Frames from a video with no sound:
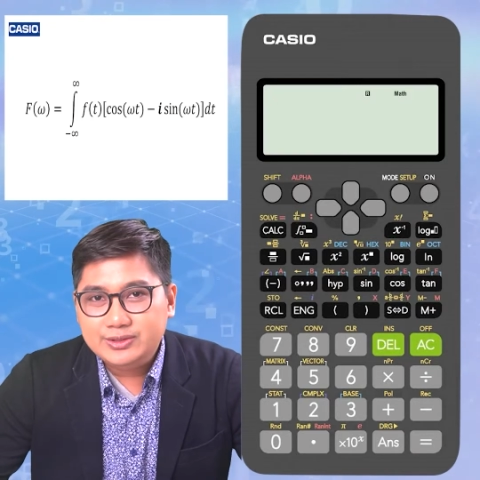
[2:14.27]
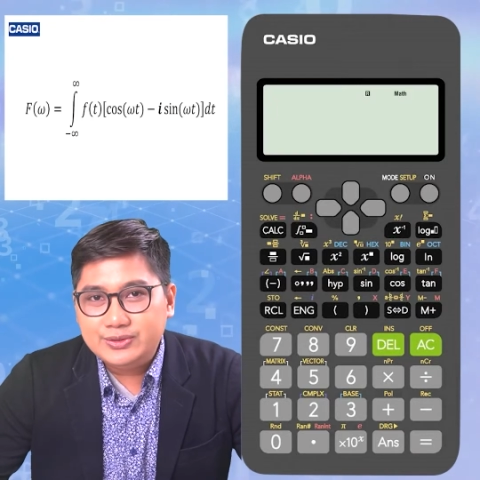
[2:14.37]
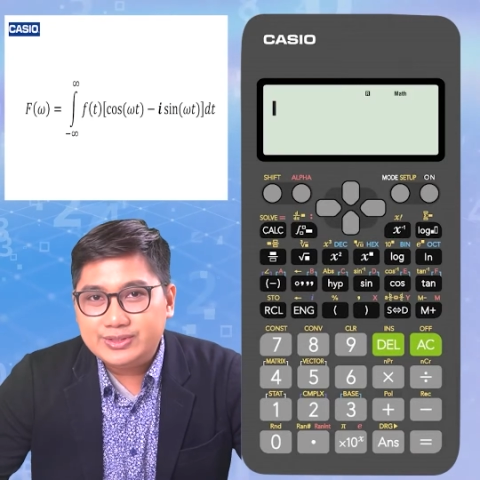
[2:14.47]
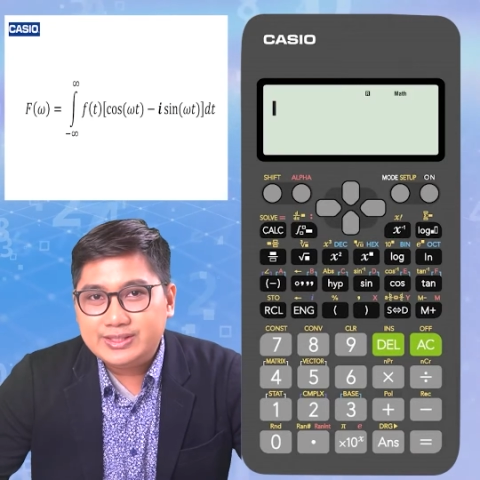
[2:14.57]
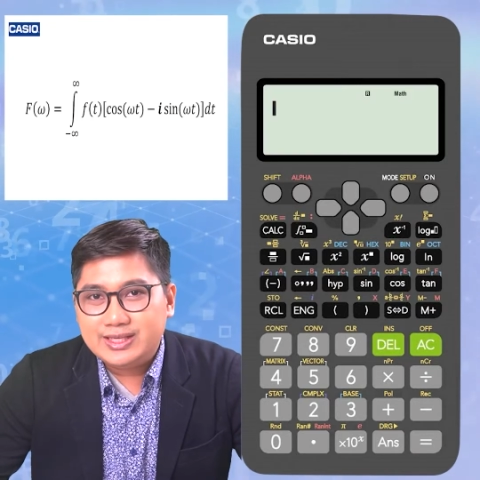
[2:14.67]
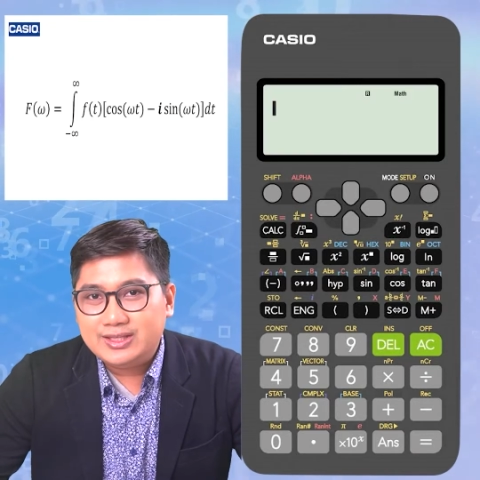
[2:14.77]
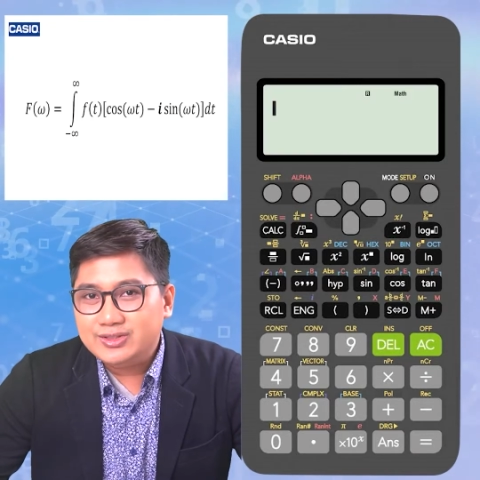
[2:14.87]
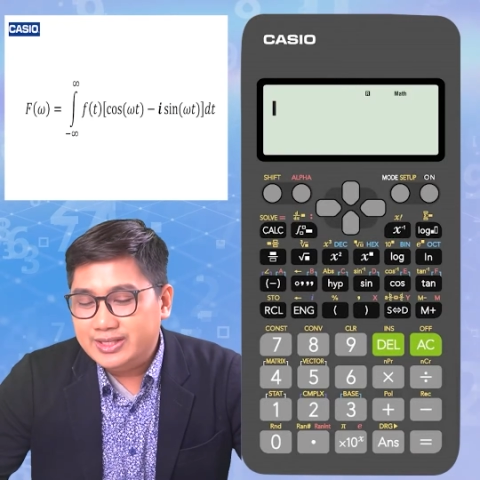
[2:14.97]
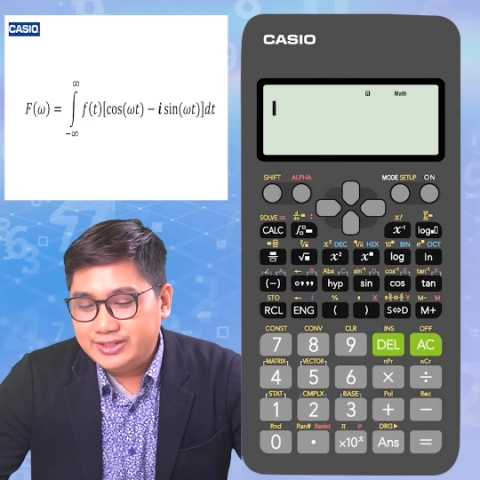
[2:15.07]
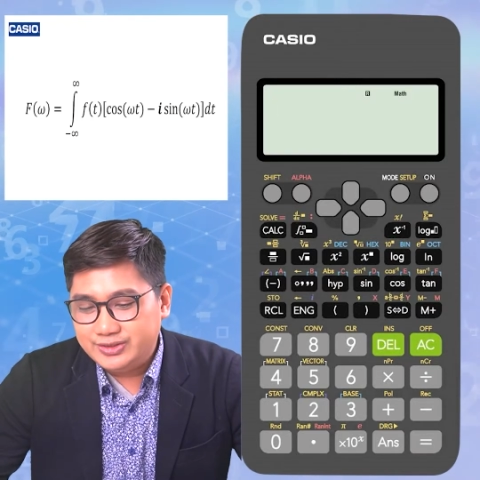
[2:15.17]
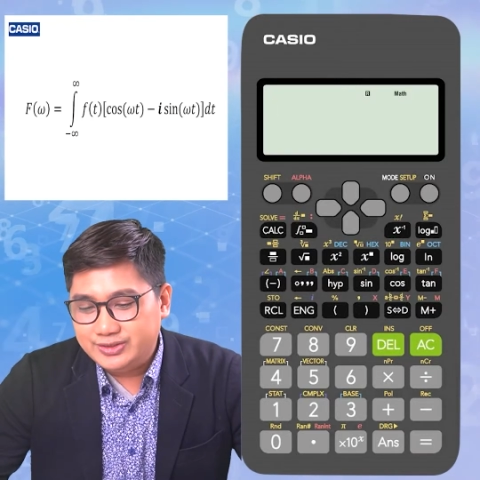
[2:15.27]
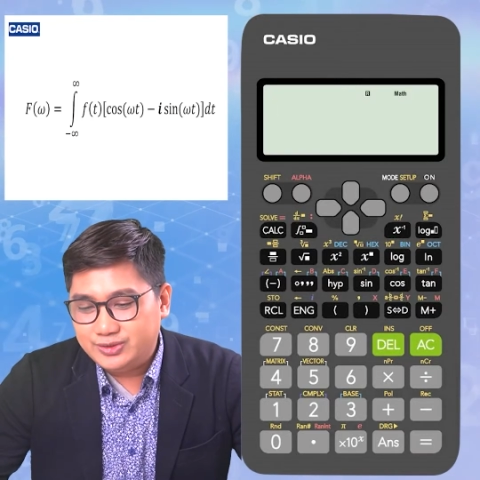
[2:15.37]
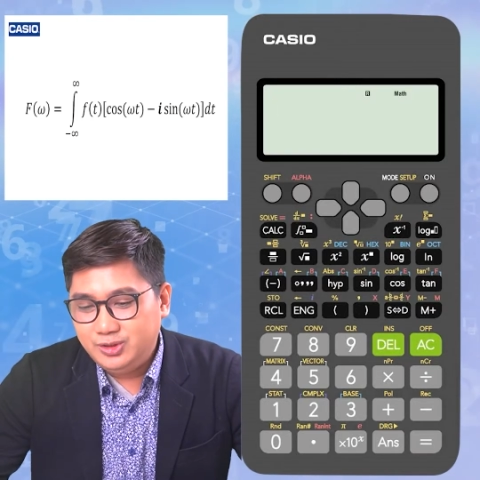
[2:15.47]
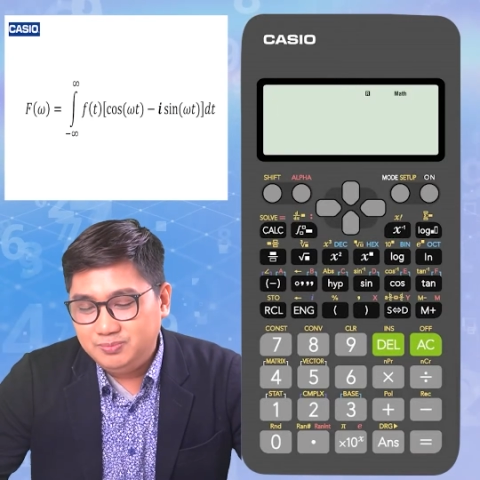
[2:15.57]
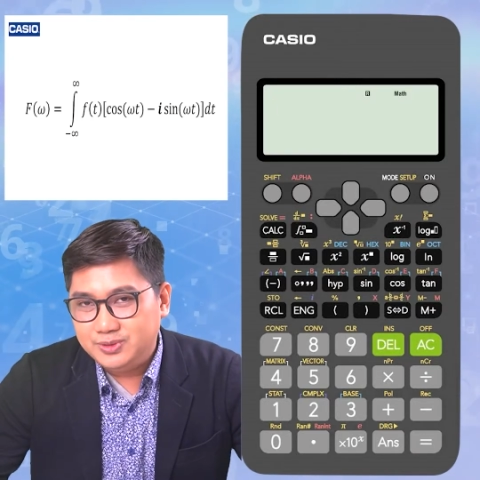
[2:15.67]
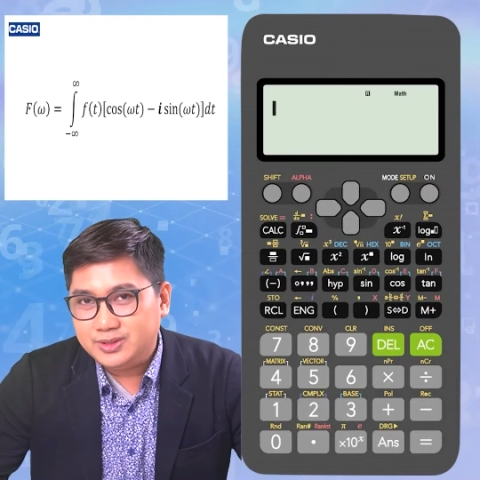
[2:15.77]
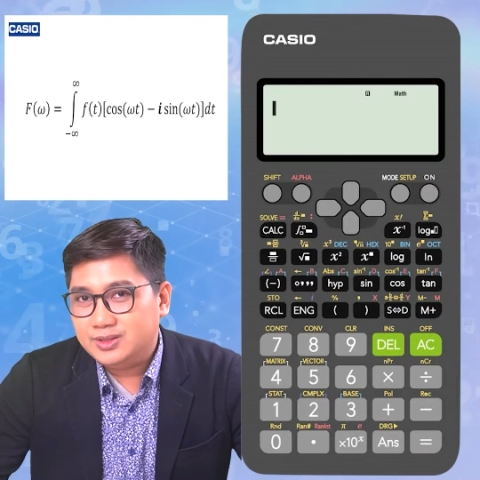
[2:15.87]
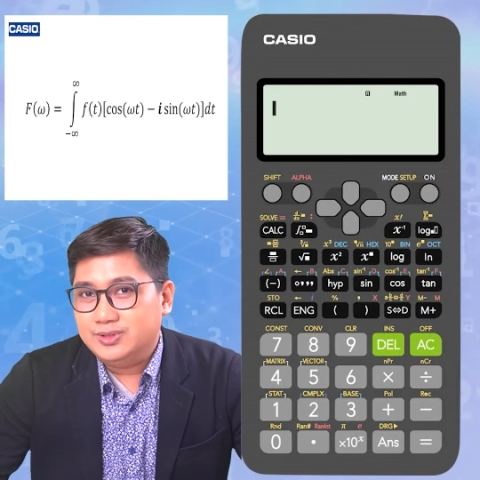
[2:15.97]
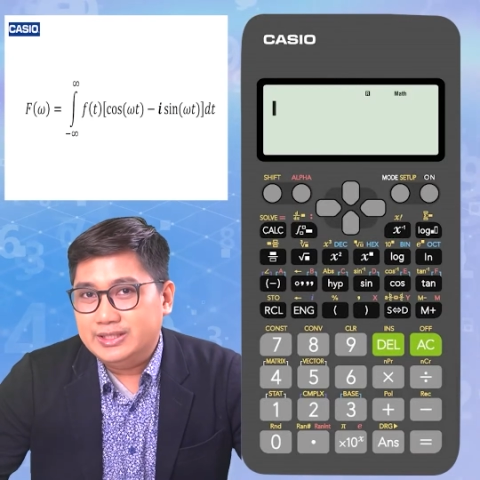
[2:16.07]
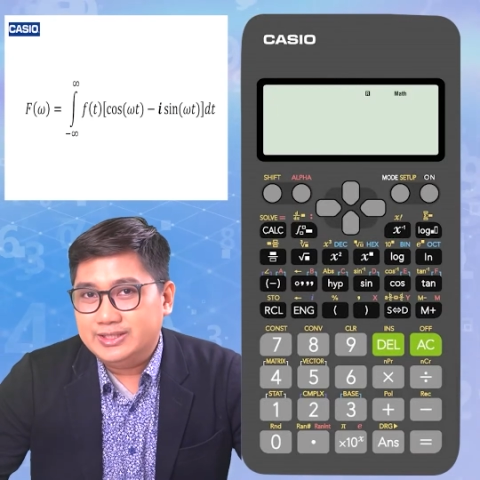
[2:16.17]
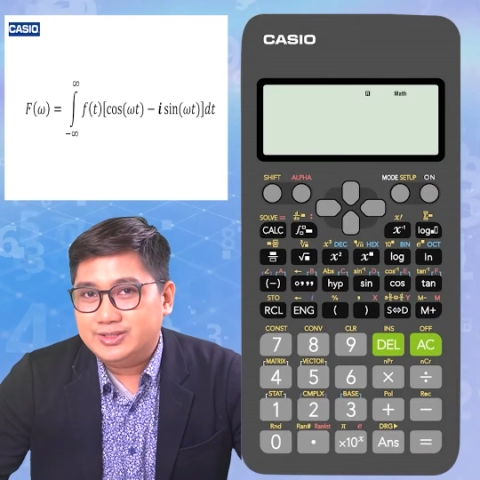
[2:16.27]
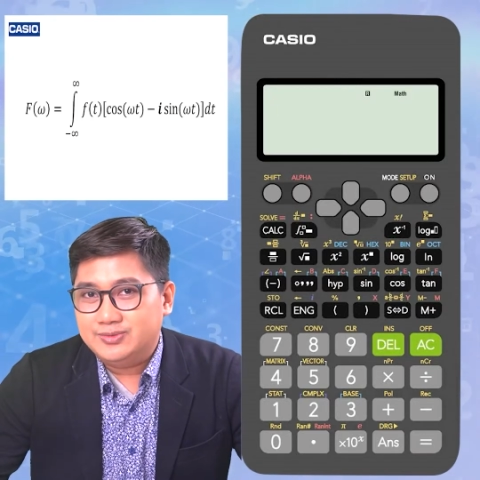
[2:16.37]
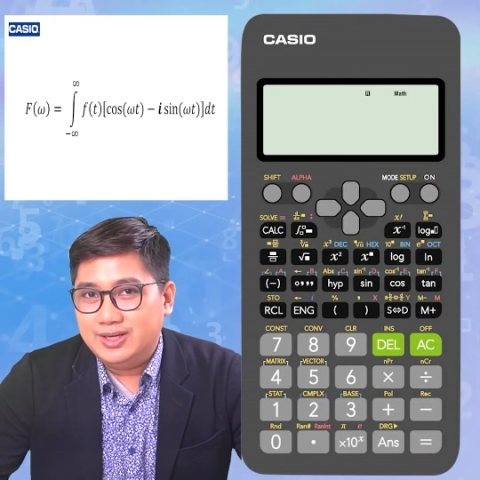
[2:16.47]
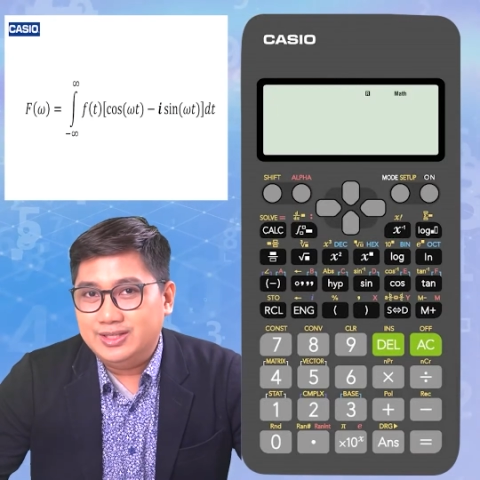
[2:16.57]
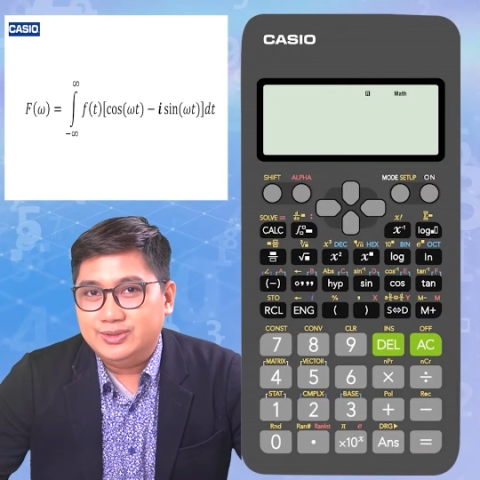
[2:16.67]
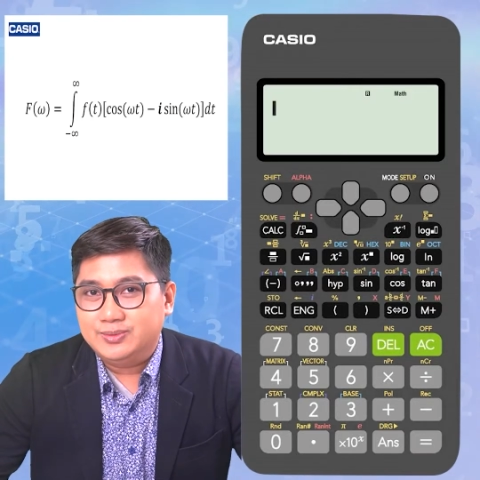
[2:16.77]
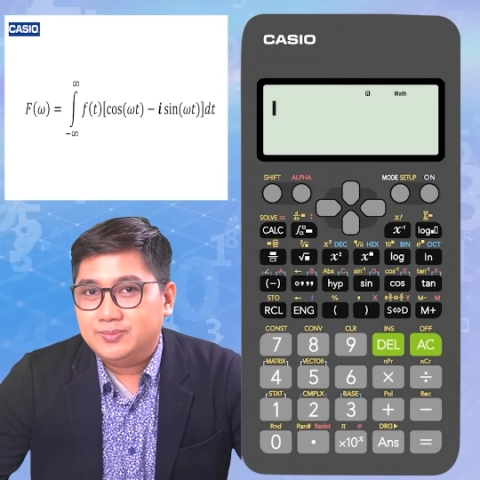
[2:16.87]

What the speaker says: using calculator to compute for its value.